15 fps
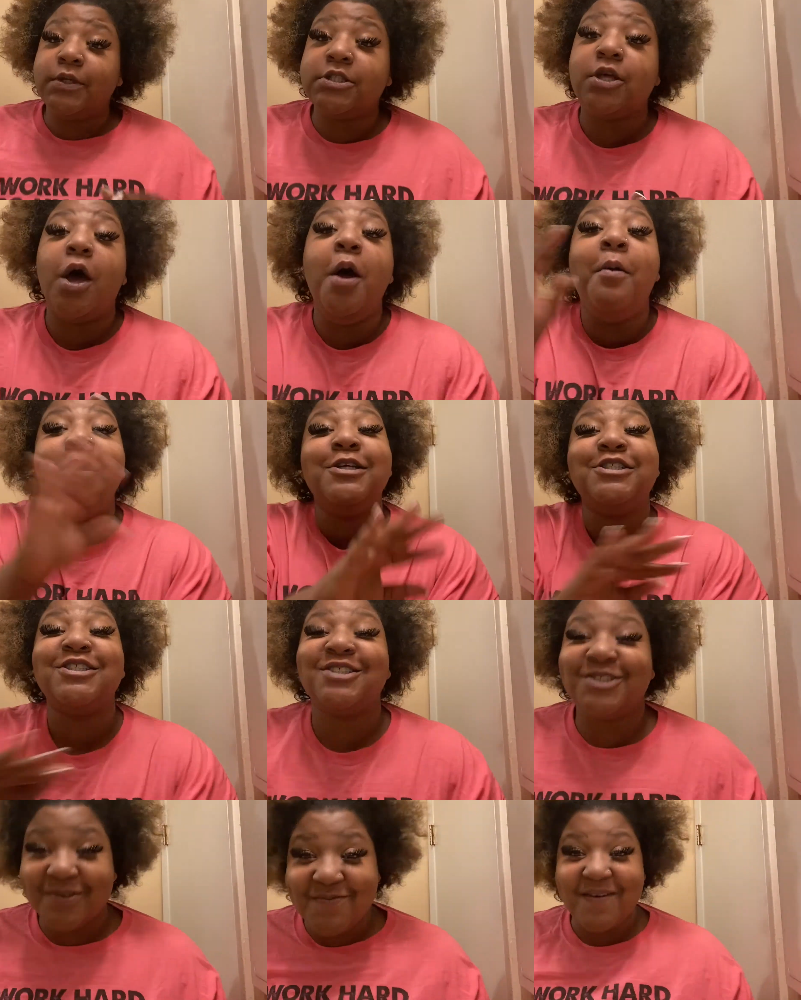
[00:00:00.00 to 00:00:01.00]
So I'm gonna just
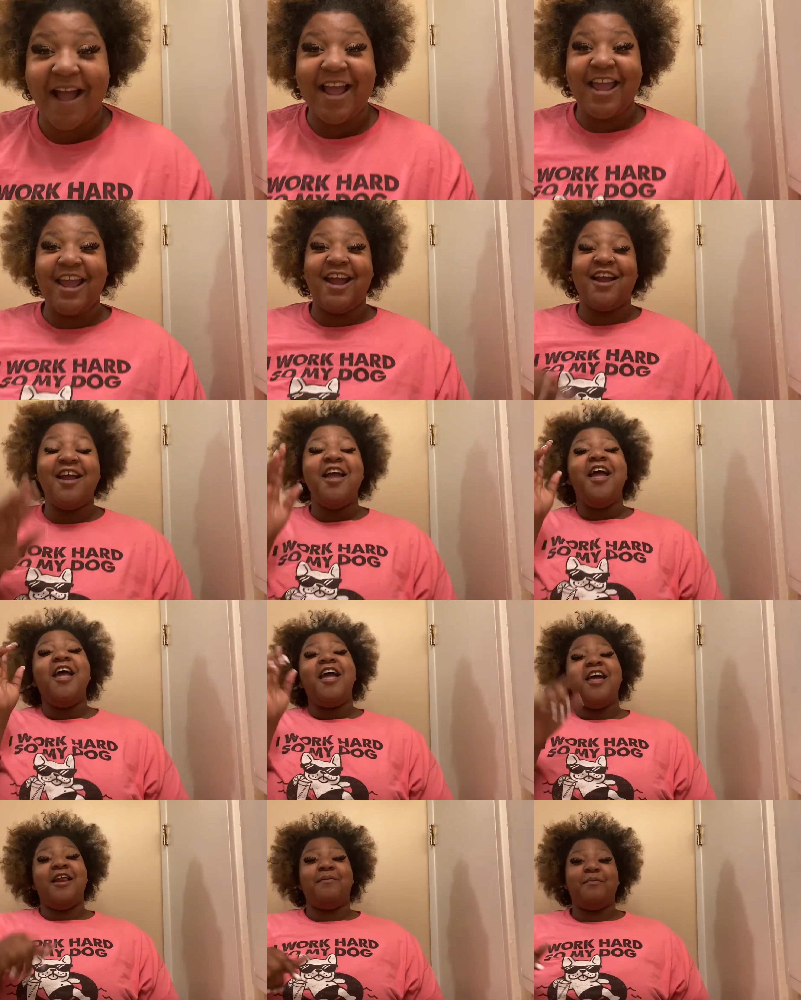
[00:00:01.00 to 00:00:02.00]
do my hair
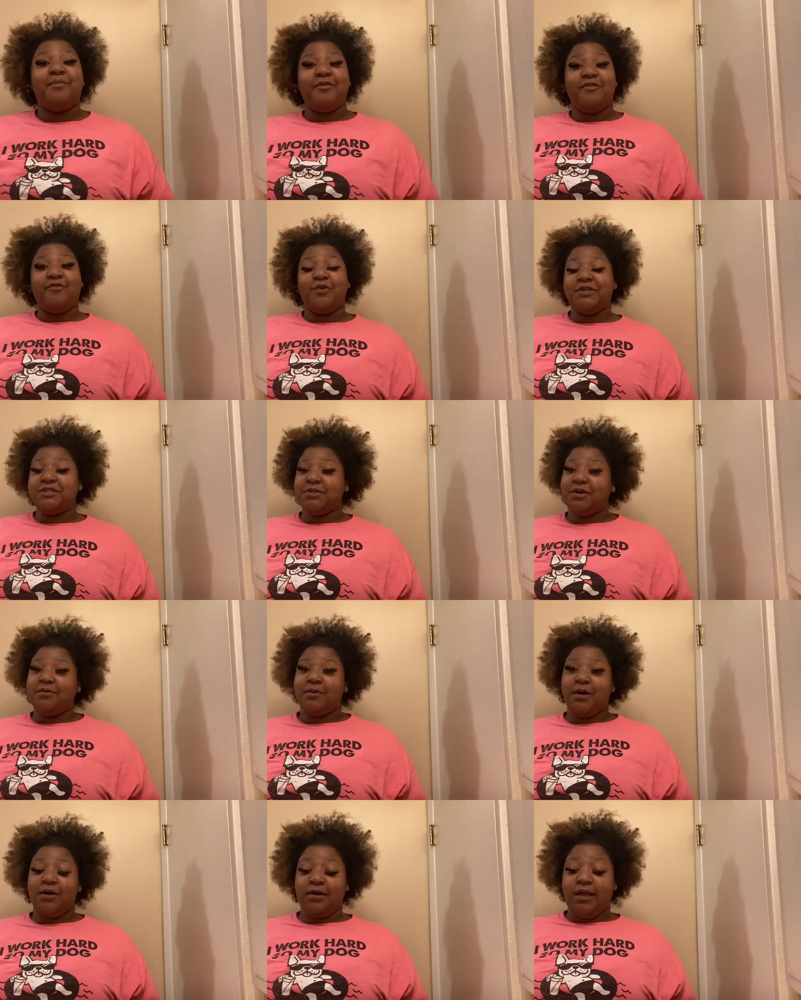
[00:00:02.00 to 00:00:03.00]
and I'm gonna put a voiceover
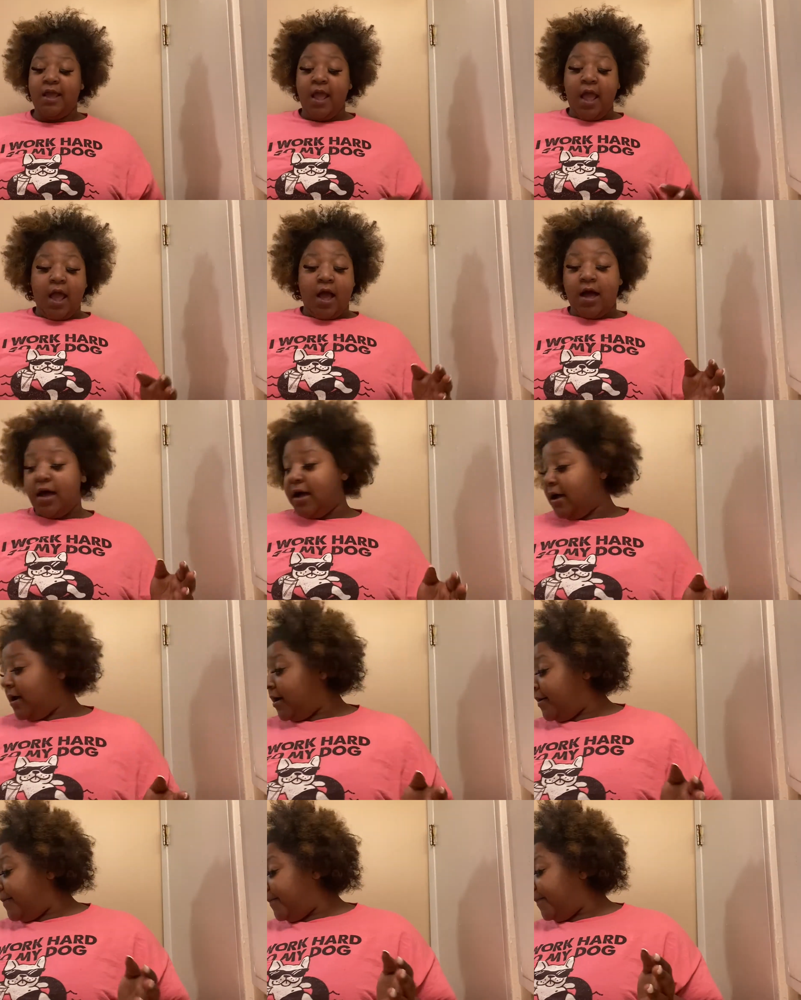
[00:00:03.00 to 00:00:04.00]
on it.
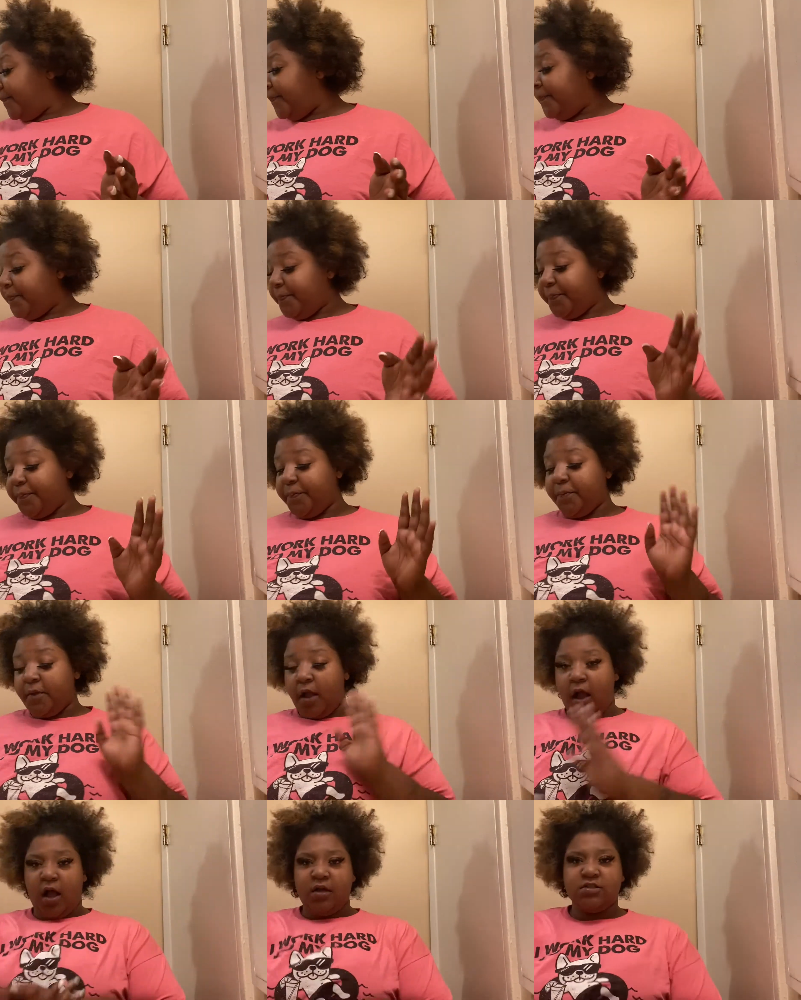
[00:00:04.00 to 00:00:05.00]
Um,
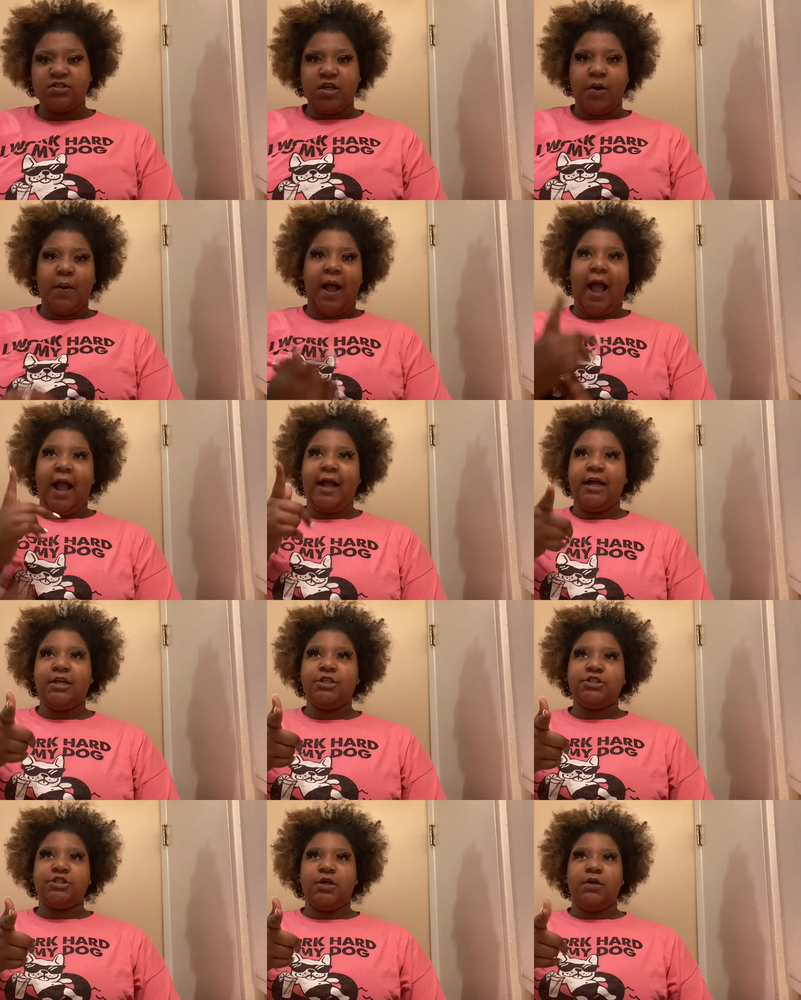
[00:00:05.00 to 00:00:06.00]
also, I gotta
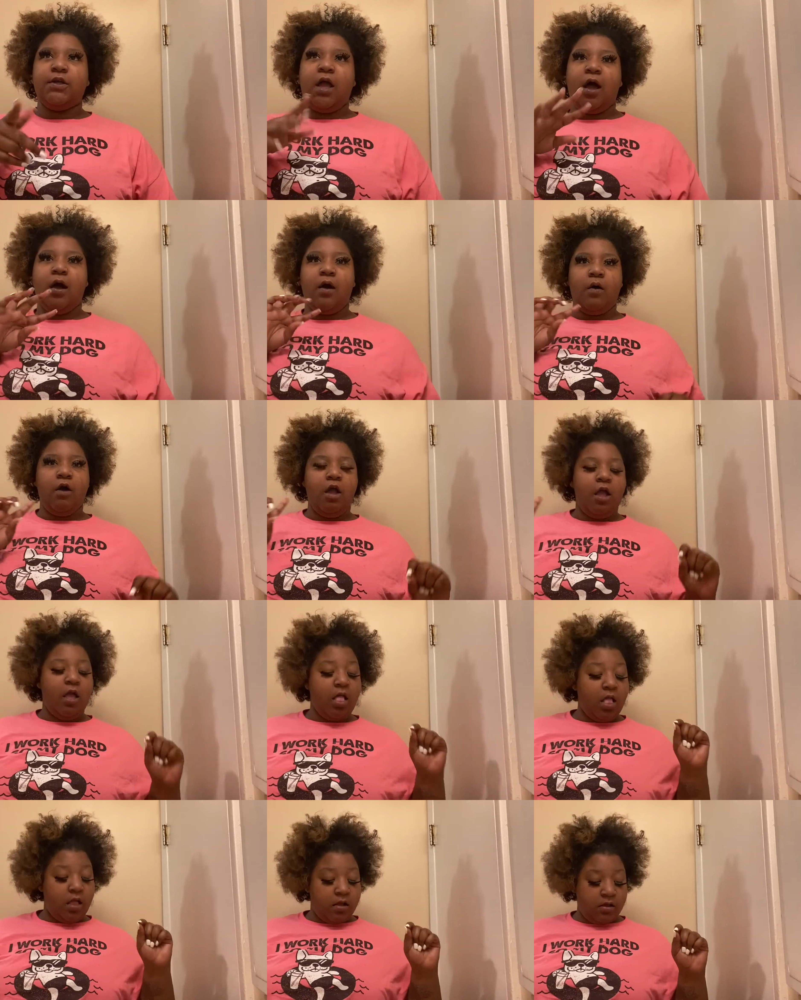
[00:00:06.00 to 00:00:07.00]
show y'all
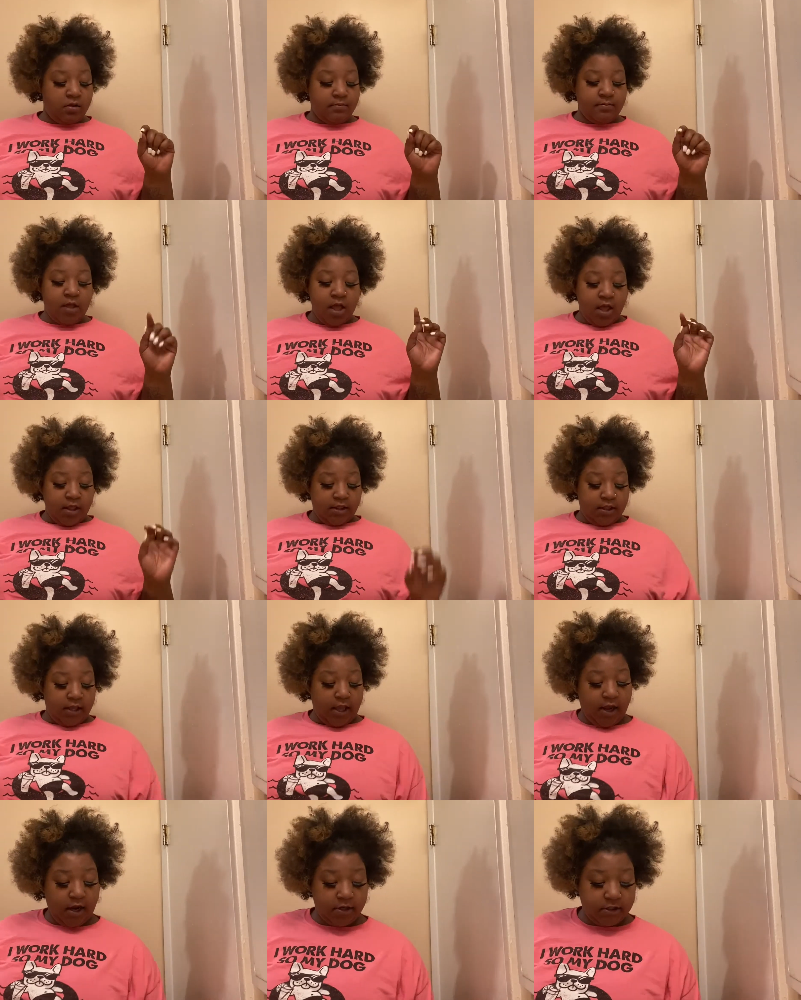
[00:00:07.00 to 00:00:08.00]
um, the
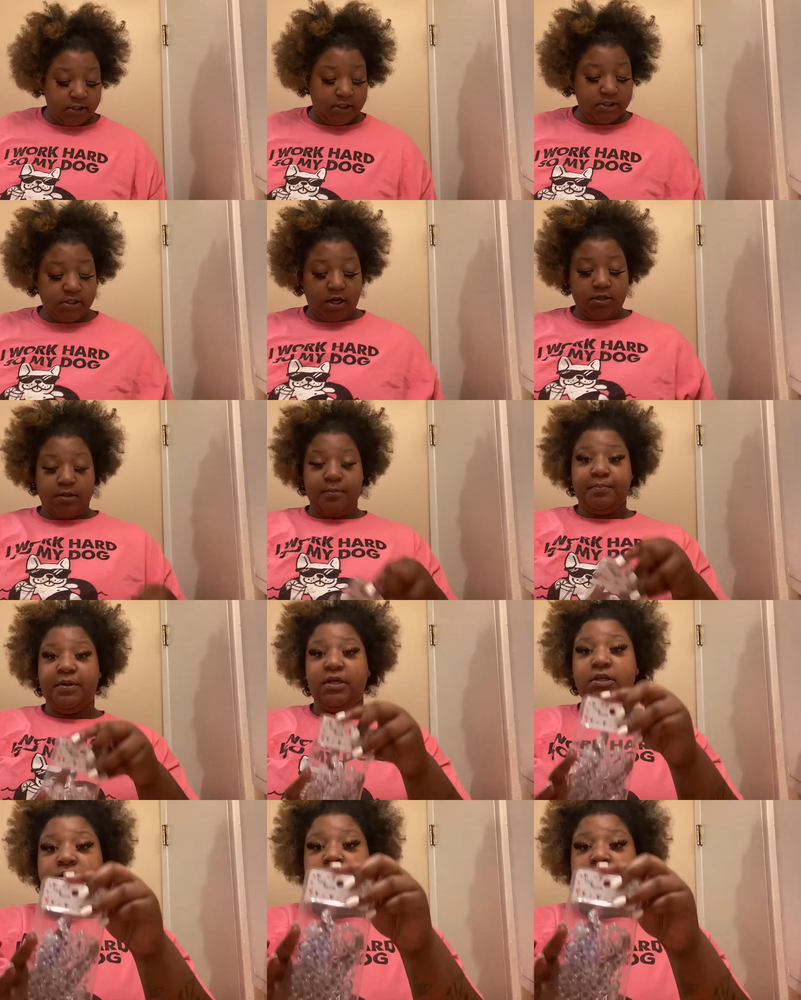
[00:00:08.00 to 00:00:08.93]
hair. These are the beads